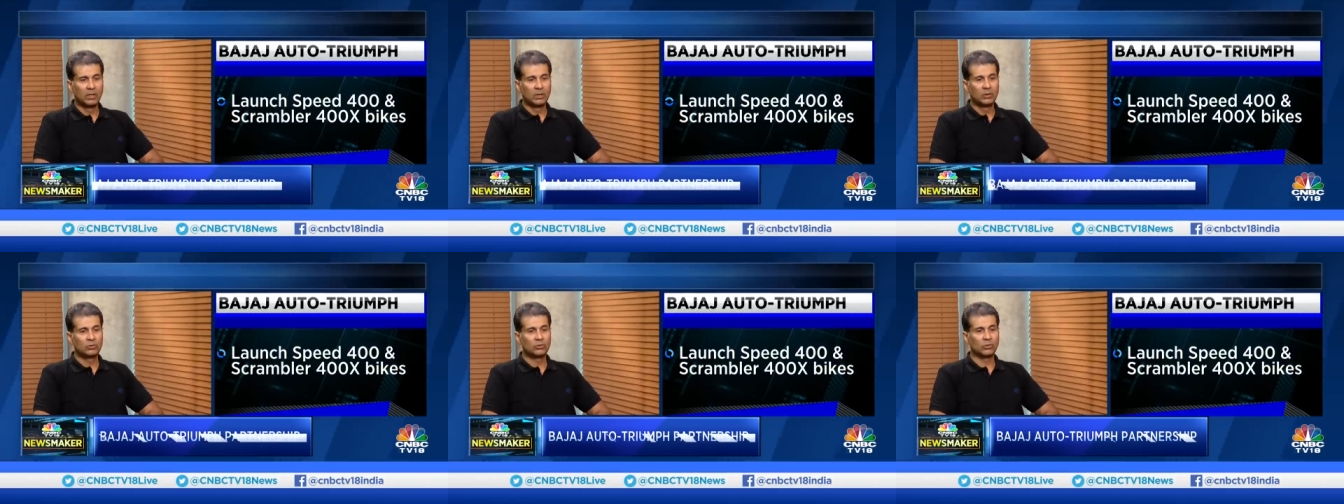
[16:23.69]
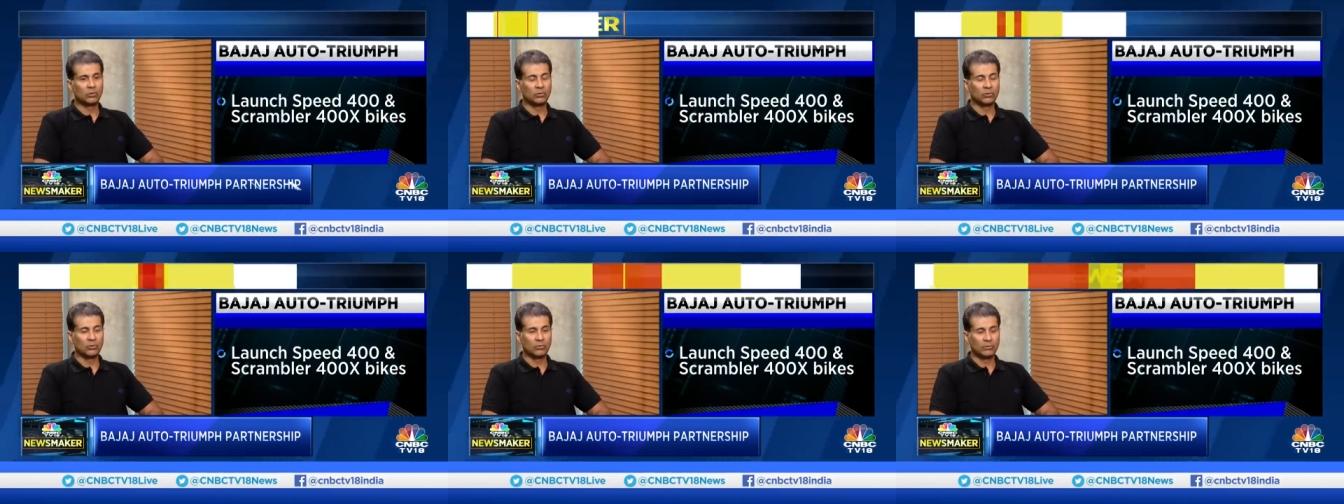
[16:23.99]

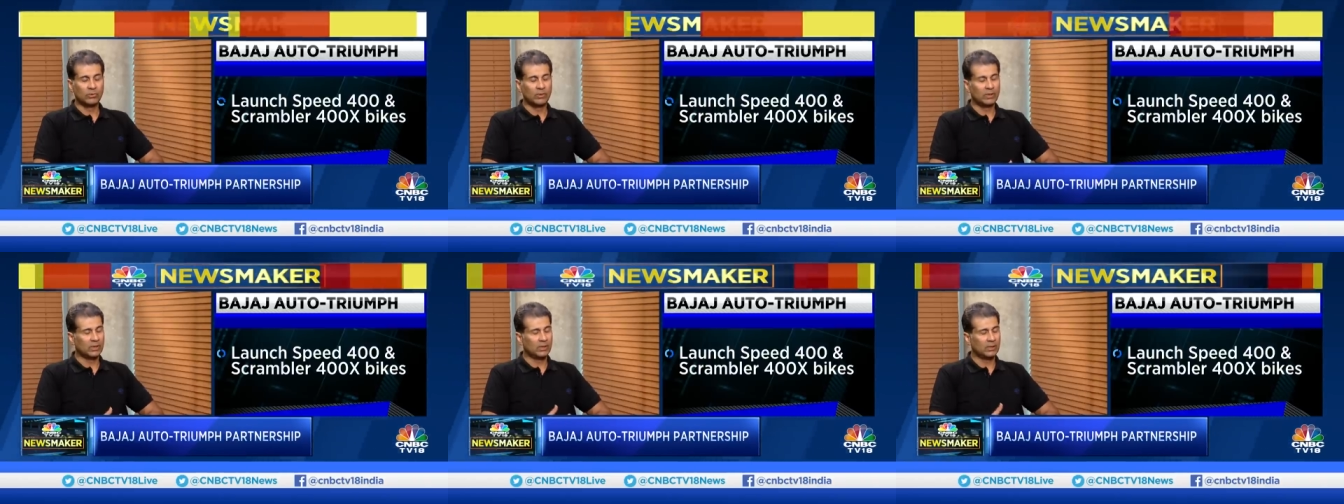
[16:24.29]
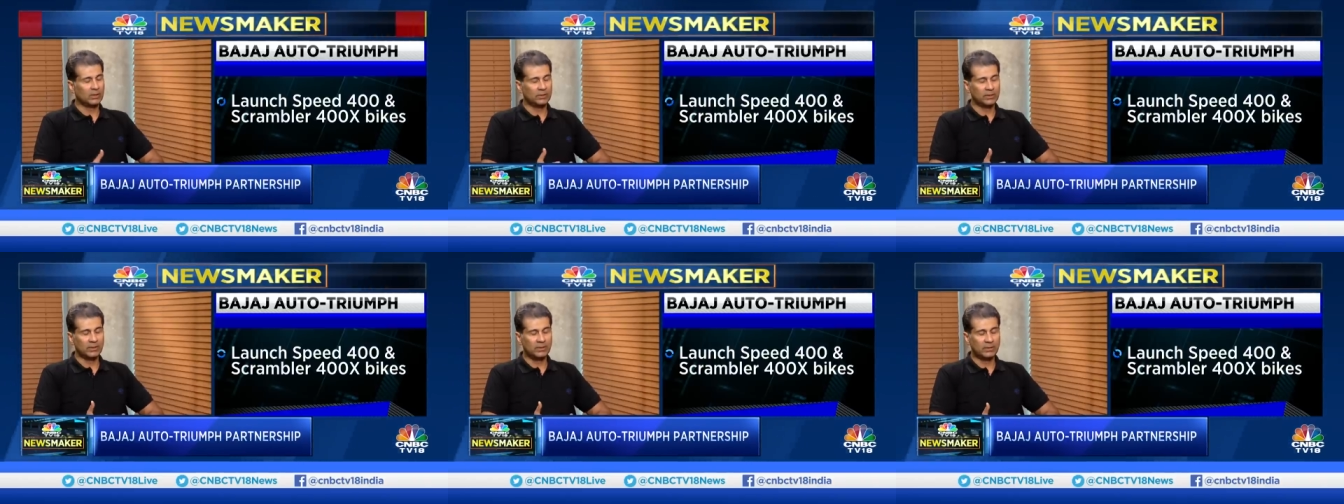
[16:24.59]
So
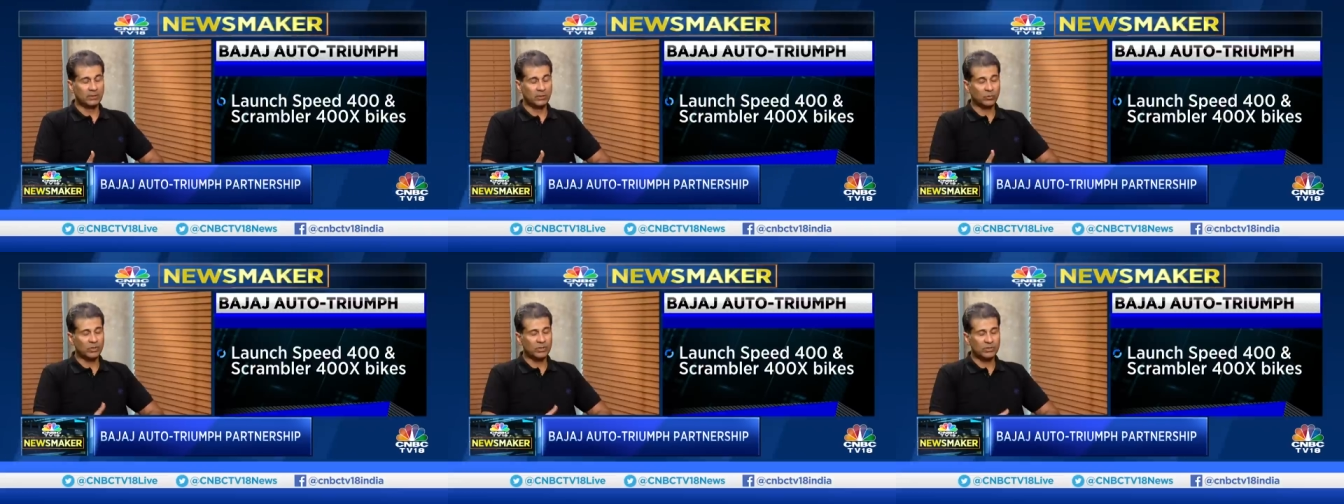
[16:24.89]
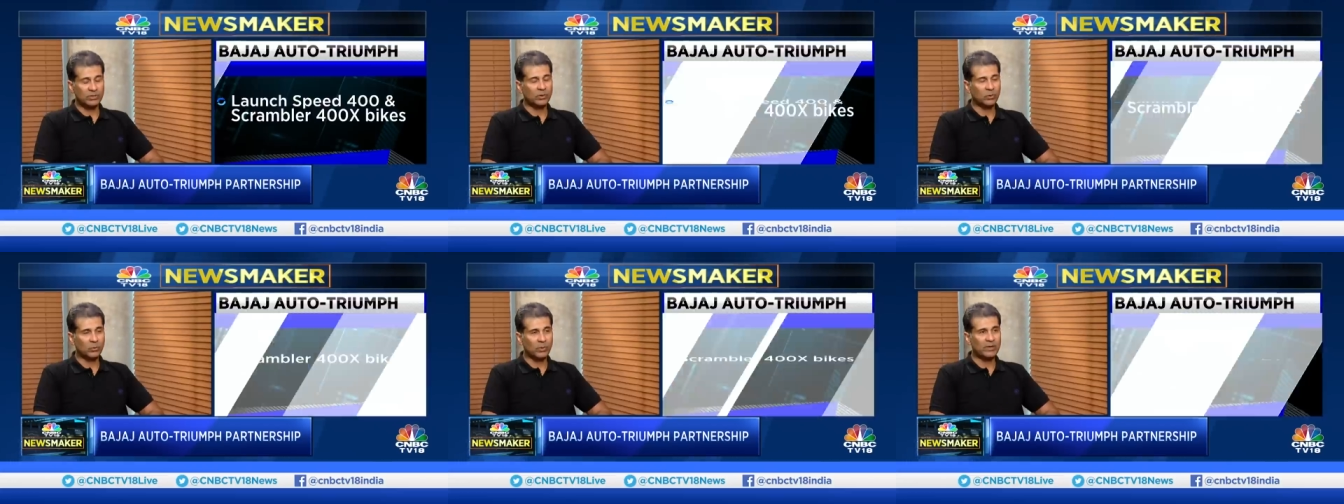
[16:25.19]
uh, this is a
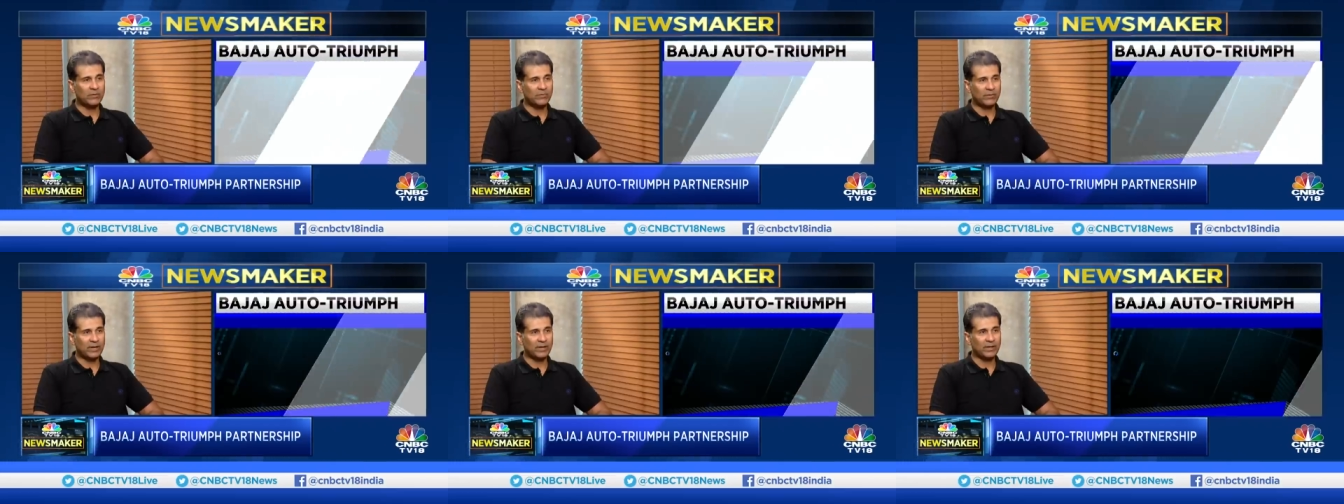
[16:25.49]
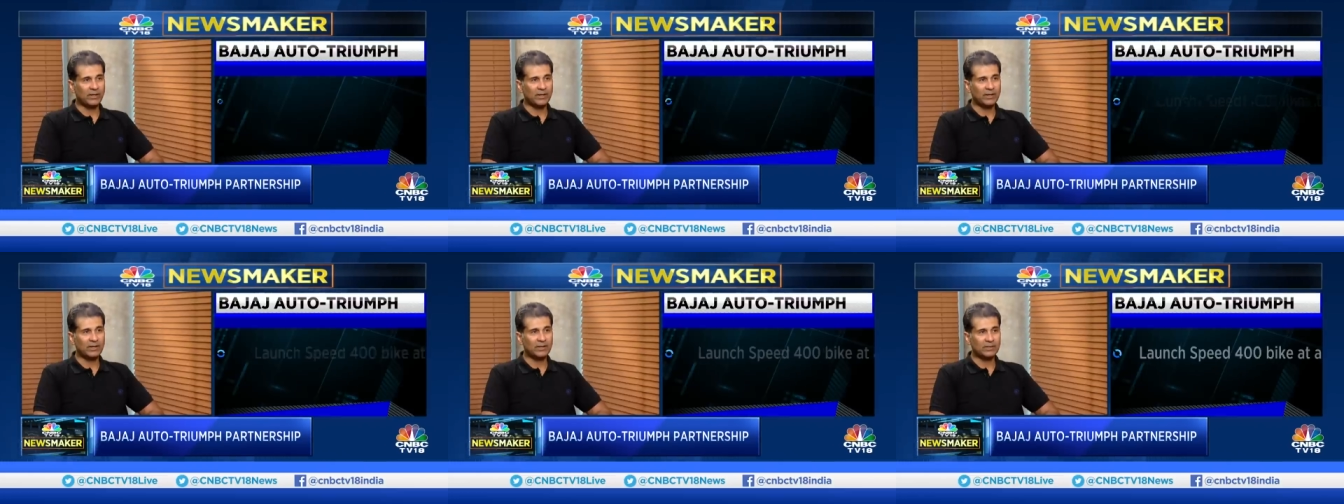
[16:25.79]
question, quite
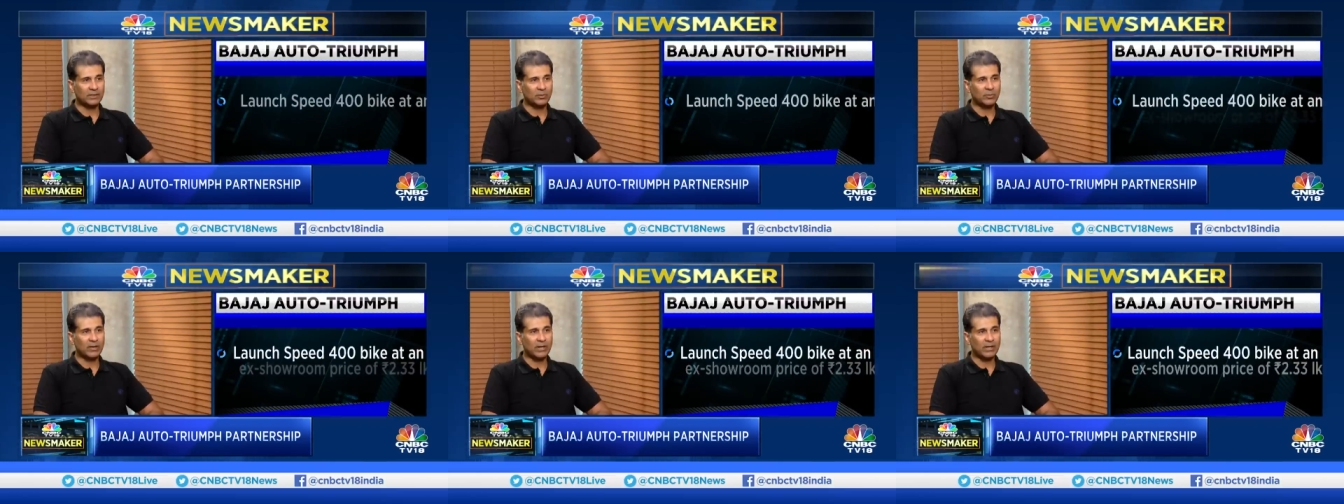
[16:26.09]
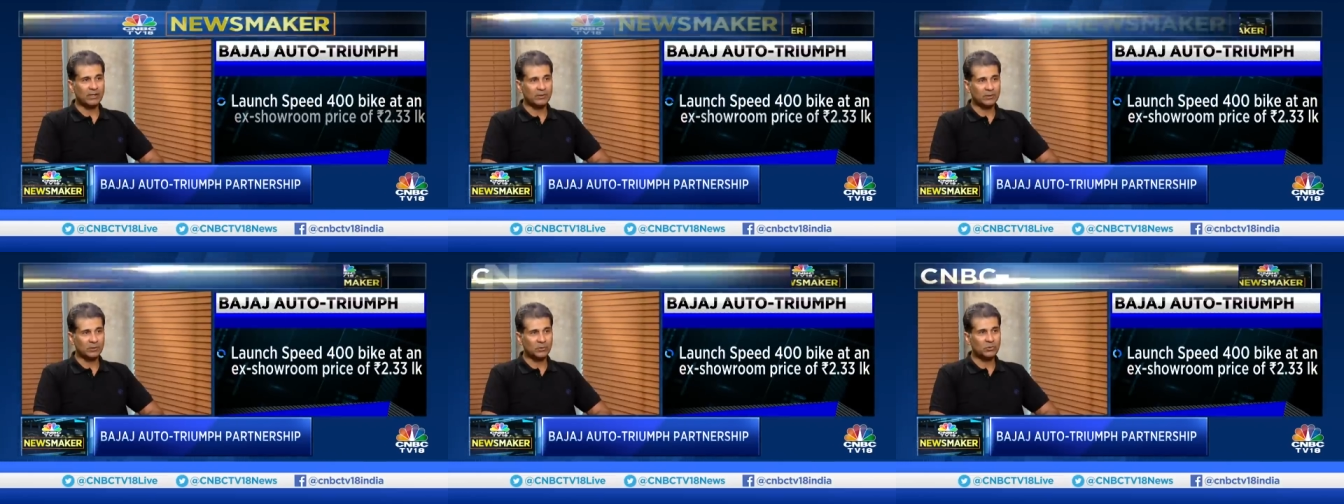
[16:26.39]
frankly, as the
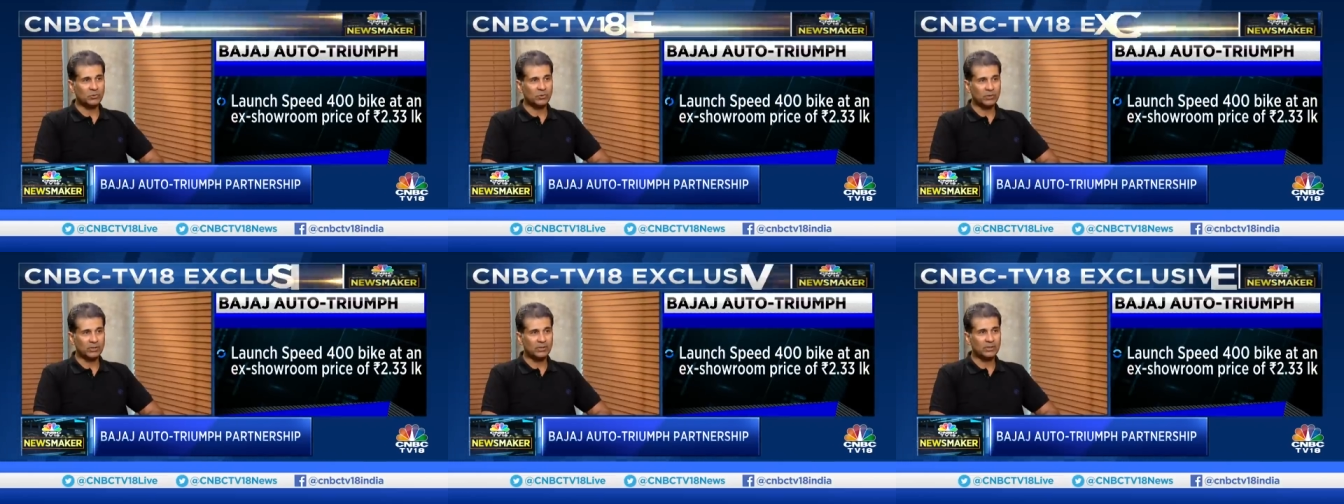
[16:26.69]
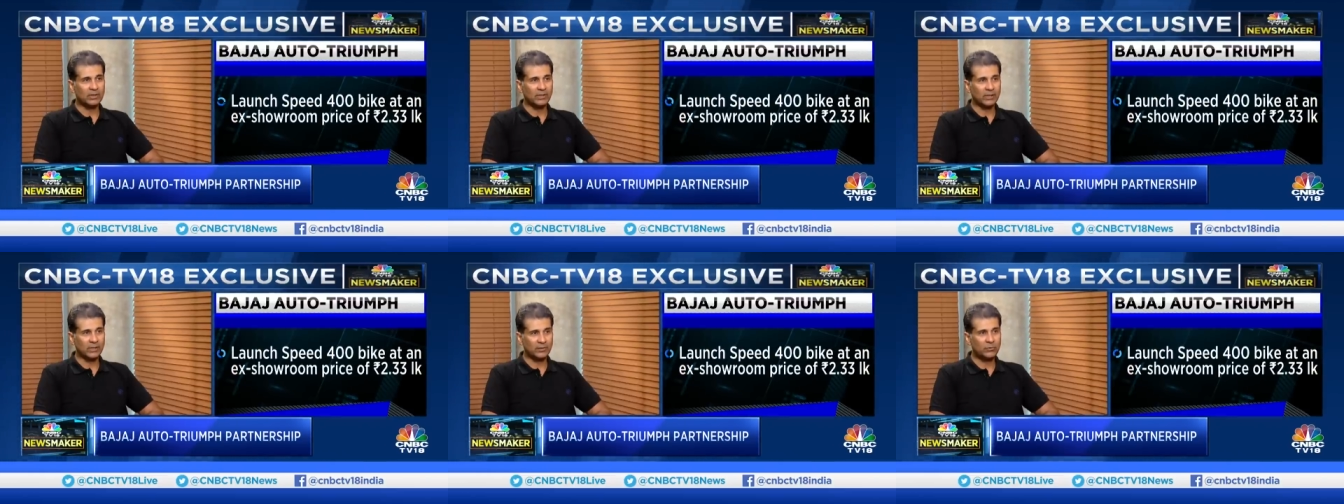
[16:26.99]
brand
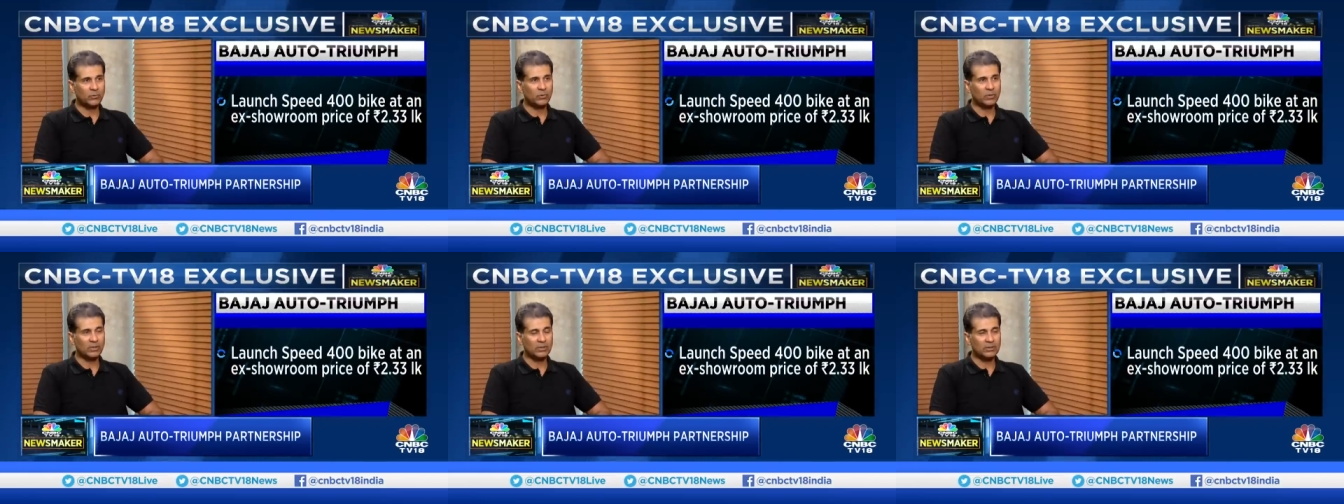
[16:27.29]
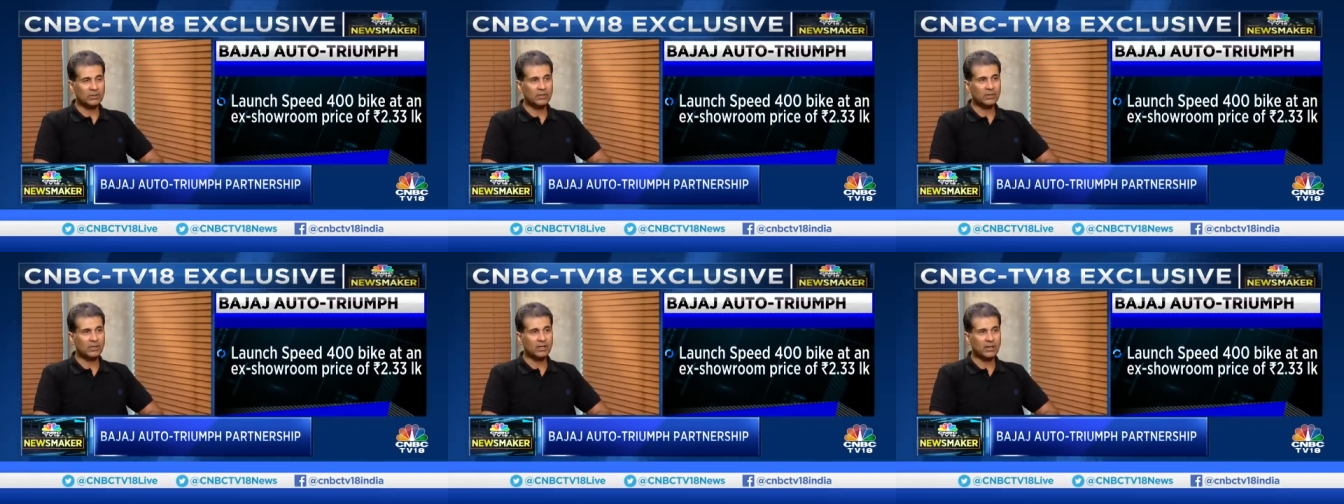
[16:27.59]
custodian, they have to
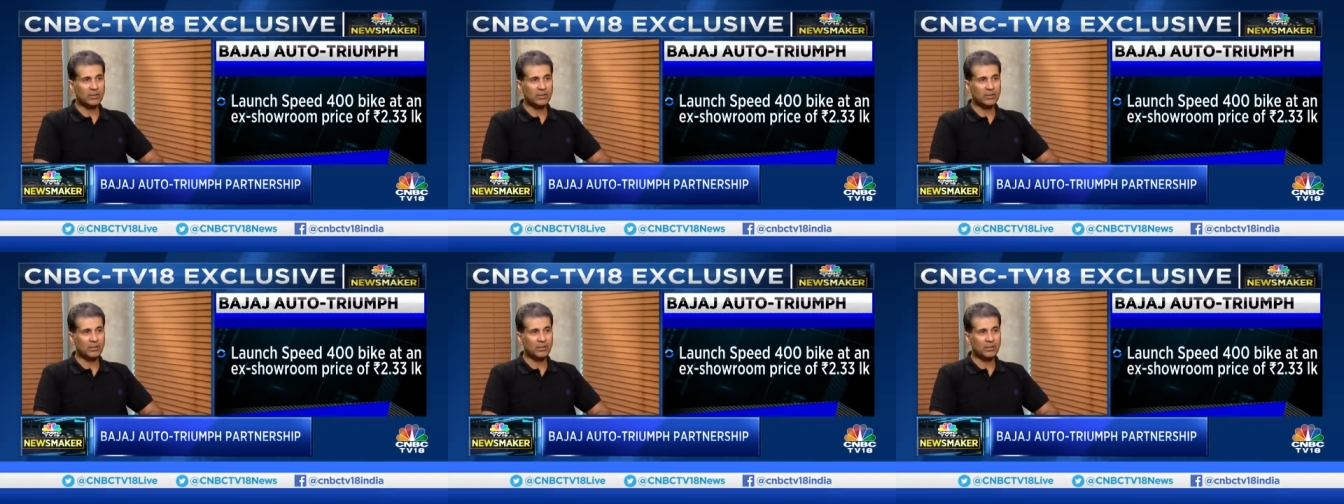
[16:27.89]
answer.